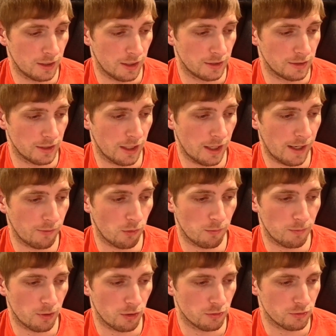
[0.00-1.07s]
And then I will
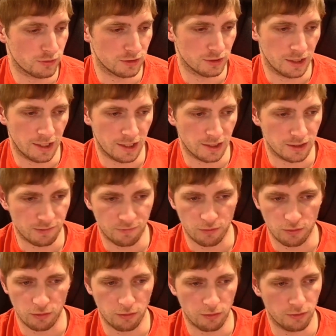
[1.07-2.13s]
post links
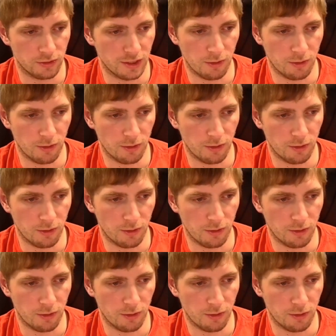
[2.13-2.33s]
for